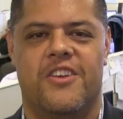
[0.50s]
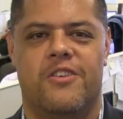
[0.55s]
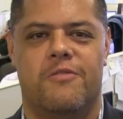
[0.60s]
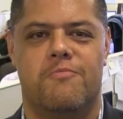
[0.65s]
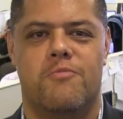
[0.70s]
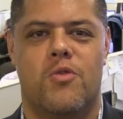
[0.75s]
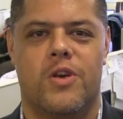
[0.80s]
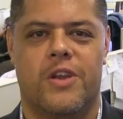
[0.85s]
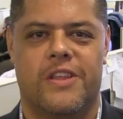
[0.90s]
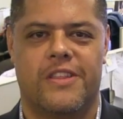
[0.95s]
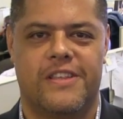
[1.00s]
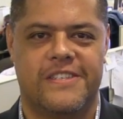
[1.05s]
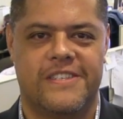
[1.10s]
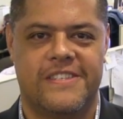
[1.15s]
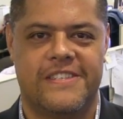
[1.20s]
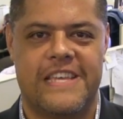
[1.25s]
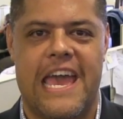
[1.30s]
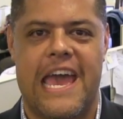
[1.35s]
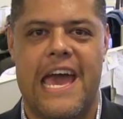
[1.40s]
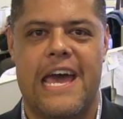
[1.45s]
Good morning.
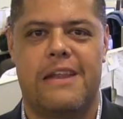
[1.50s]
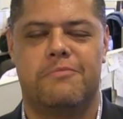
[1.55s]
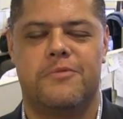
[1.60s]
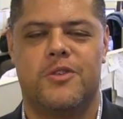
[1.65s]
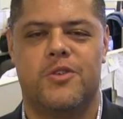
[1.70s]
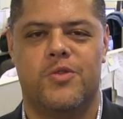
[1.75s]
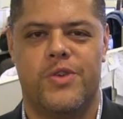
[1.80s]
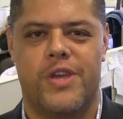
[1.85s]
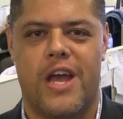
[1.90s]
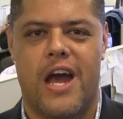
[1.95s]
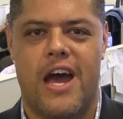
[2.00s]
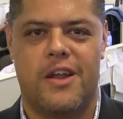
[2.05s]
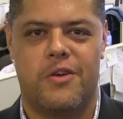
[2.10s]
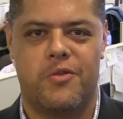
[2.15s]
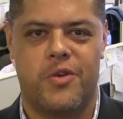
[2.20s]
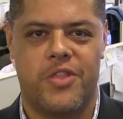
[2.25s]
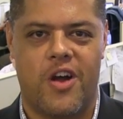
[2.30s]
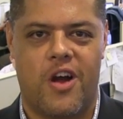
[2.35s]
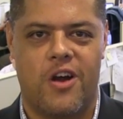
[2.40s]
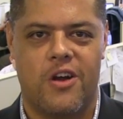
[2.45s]
This is Adam
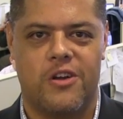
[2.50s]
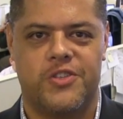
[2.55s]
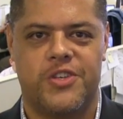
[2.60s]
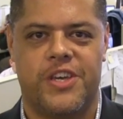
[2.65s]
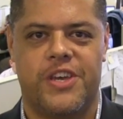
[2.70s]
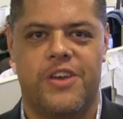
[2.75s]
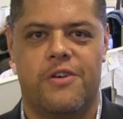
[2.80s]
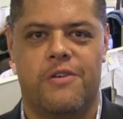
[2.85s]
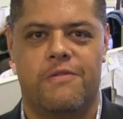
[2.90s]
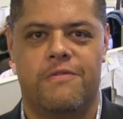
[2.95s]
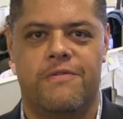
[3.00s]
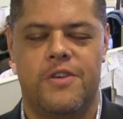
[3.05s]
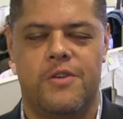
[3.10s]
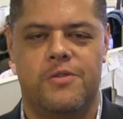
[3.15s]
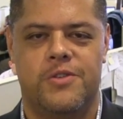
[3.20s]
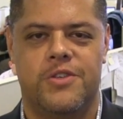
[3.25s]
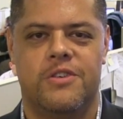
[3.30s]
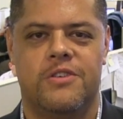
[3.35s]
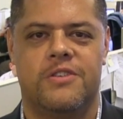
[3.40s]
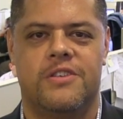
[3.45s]
Tugnano with RJO
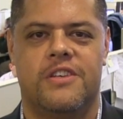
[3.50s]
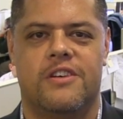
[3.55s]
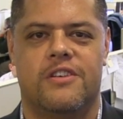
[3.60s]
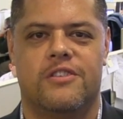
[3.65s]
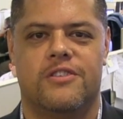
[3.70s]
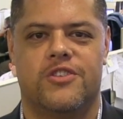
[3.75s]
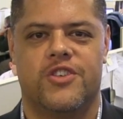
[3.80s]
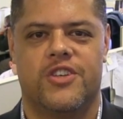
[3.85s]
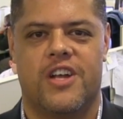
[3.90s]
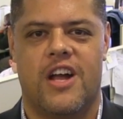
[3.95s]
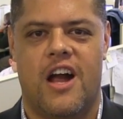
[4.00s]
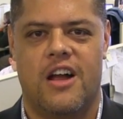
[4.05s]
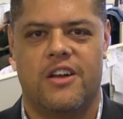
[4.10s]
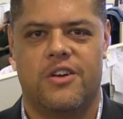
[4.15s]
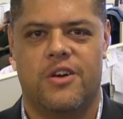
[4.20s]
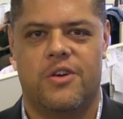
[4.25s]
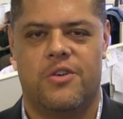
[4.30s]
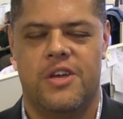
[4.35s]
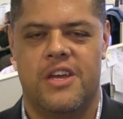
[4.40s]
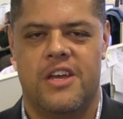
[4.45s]
Futures here in
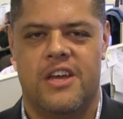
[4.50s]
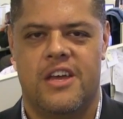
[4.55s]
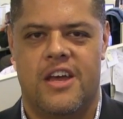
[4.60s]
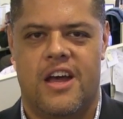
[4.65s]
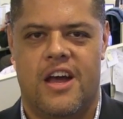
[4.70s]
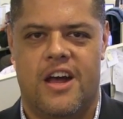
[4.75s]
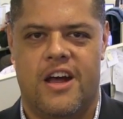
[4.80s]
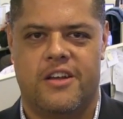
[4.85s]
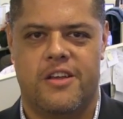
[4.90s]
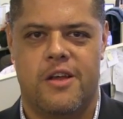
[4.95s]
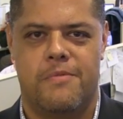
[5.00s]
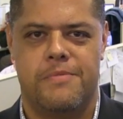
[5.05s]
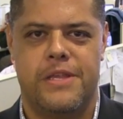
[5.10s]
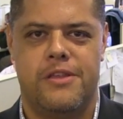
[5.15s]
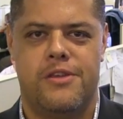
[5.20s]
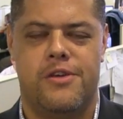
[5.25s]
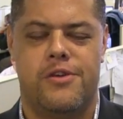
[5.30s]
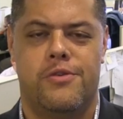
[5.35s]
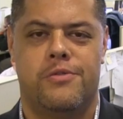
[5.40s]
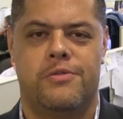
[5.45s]
Chicago,
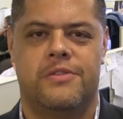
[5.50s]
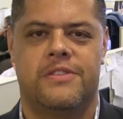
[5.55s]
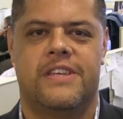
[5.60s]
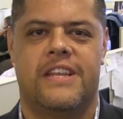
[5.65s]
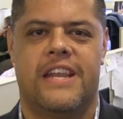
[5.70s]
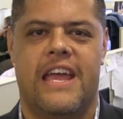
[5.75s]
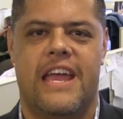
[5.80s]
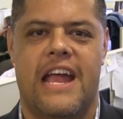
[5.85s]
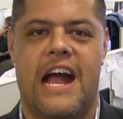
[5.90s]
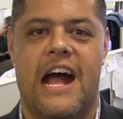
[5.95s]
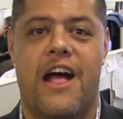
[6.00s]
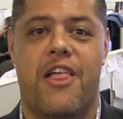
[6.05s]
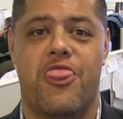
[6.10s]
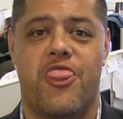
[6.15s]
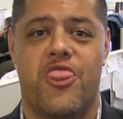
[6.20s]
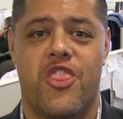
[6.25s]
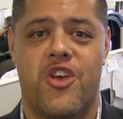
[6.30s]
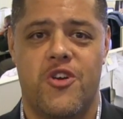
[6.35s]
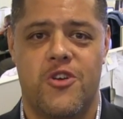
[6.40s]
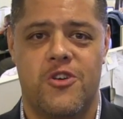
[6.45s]
coming to you today
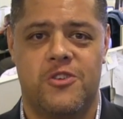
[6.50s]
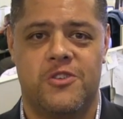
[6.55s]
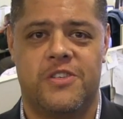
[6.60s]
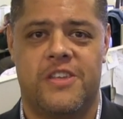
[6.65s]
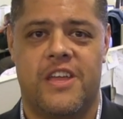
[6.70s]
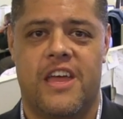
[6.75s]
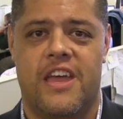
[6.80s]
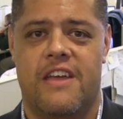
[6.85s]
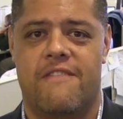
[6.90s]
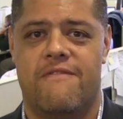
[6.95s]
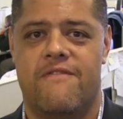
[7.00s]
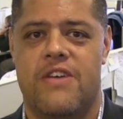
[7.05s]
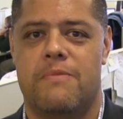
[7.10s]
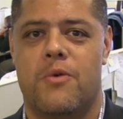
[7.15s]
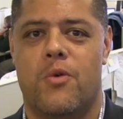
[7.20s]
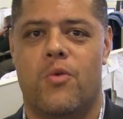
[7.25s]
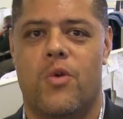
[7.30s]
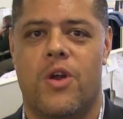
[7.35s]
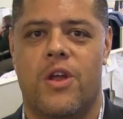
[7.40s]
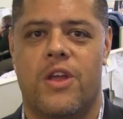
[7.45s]
on Thursday,
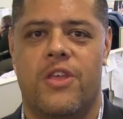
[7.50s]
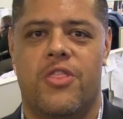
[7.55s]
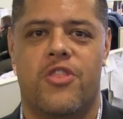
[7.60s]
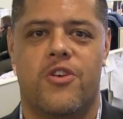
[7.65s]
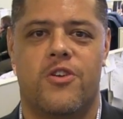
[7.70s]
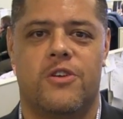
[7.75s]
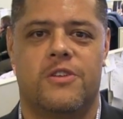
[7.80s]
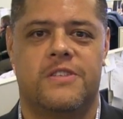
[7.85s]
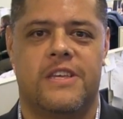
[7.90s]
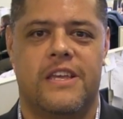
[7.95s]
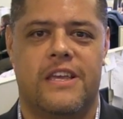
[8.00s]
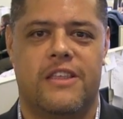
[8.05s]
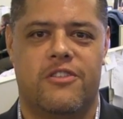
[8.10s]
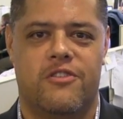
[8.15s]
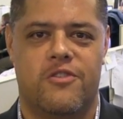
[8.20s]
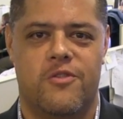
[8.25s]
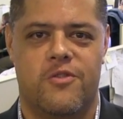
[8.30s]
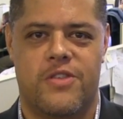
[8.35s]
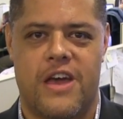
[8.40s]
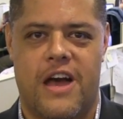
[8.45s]
February
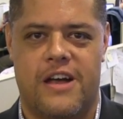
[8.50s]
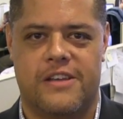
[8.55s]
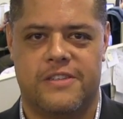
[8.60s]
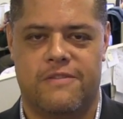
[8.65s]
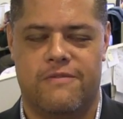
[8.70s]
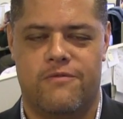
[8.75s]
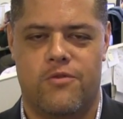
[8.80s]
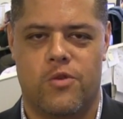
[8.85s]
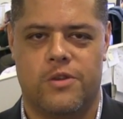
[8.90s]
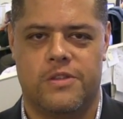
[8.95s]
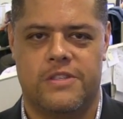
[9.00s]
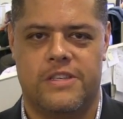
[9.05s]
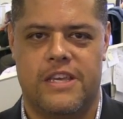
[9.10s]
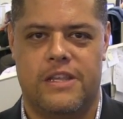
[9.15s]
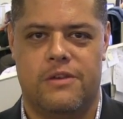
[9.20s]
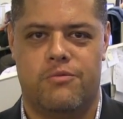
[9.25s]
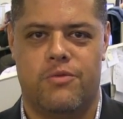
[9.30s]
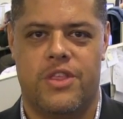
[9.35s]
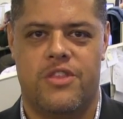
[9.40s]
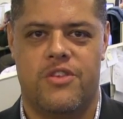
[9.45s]
13th,
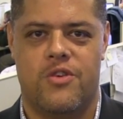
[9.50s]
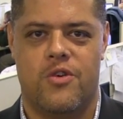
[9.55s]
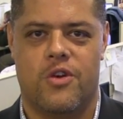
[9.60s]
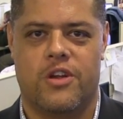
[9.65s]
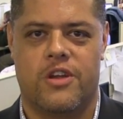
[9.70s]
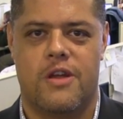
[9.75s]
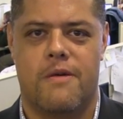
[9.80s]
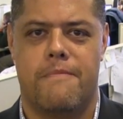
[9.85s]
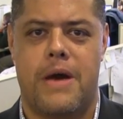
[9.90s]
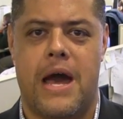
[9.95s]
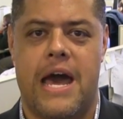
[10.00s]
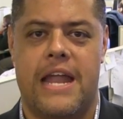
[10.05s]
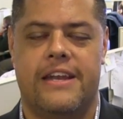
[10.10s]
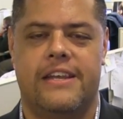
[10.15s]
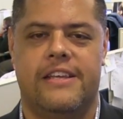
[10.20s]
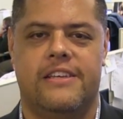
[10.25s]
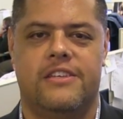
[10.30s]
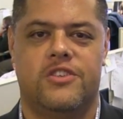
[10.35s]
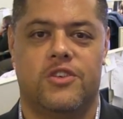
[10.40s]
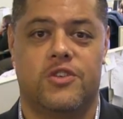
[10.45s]
2014, with your
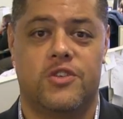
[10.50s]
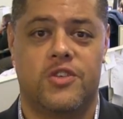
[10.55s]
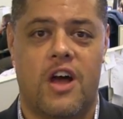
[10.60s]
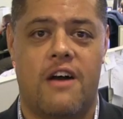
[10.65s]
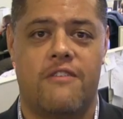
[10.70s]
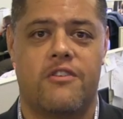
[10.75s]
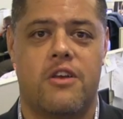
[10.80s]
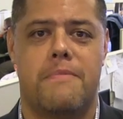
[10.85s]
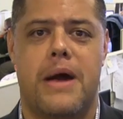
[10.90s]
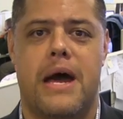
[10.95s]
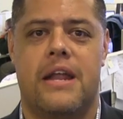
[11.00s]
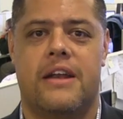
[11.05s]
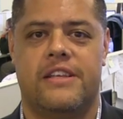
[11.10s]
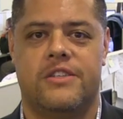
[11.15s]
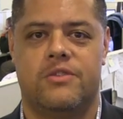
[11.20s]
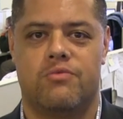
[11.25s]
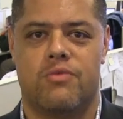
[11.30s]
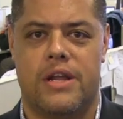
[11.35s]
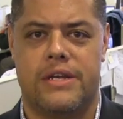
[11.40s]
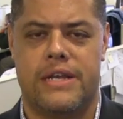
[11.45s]
commodities, your soft
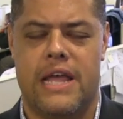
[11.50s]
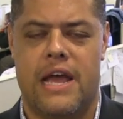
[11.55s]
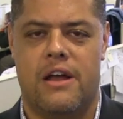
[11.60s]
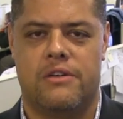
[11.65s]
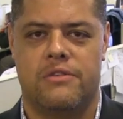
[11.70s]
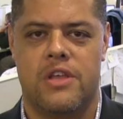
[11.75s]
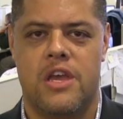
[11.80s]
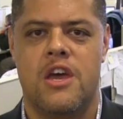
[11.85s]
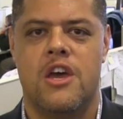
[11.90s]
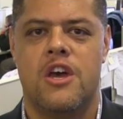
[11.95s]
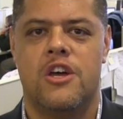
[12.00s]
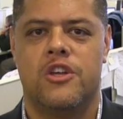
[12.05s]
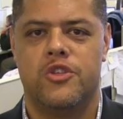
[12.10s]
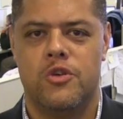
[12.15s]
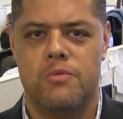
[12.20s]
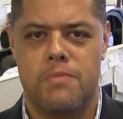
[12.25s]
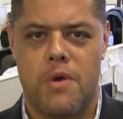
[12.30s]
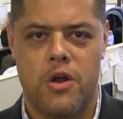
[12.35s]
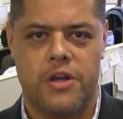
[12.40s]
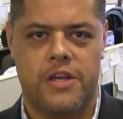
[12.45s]
commodities rundown.
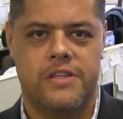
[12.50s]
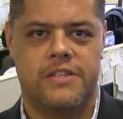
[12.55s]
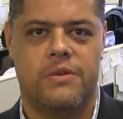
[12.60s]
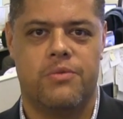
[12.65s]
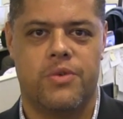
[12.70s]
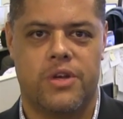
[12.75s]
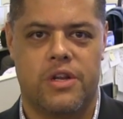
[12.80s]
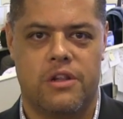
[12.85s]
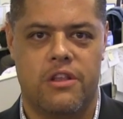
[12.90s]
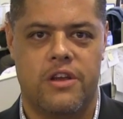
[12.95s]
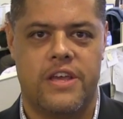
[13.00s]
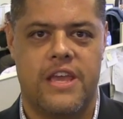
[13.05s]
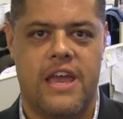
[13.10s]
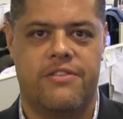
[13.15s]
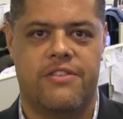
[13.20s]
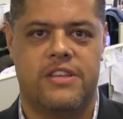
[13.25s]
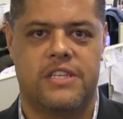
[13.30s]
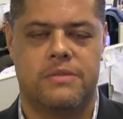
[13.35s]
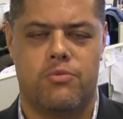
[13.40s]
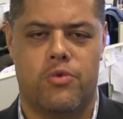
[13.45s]
Two markets that we're going to look
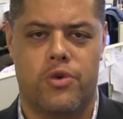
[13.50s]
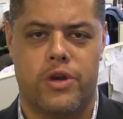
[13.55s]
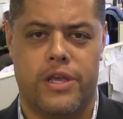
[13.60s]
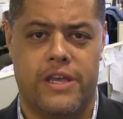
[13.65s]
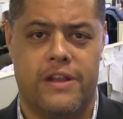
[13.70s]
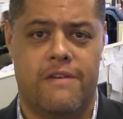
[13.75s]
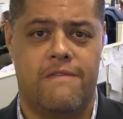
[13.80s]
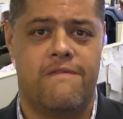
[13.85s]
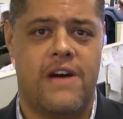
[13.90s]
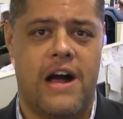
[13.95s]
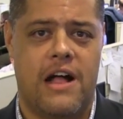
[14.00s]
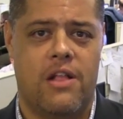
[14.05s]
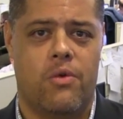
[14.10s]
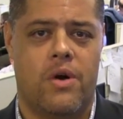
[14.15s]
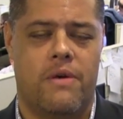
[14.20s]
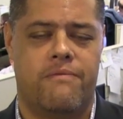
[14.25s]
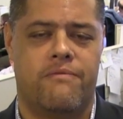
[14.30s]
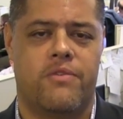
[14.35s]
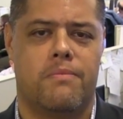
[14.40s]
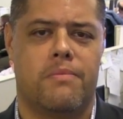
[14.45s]
at this morning in a
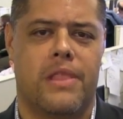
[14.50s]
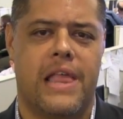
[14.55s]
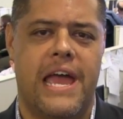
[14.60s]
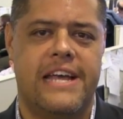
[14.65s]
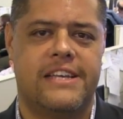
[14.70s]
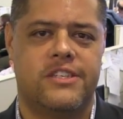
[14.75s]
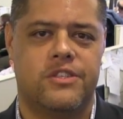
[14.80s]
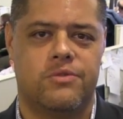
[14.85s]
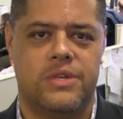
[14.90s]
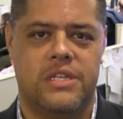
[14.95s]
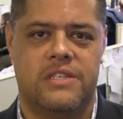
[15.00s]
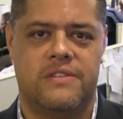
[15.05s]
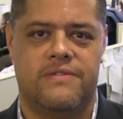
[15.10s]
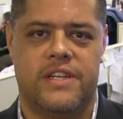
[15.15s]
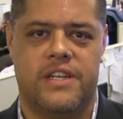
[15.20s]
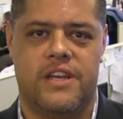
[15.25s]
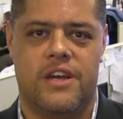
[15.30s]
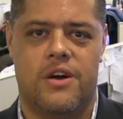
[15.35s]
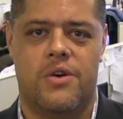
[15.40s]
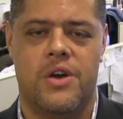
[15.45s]
follow-up from last week's
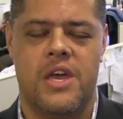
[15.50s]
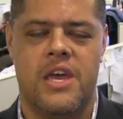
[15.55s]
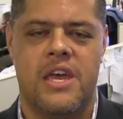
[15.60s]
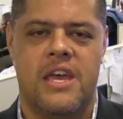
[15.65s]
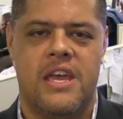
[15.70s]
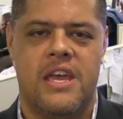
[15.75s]
video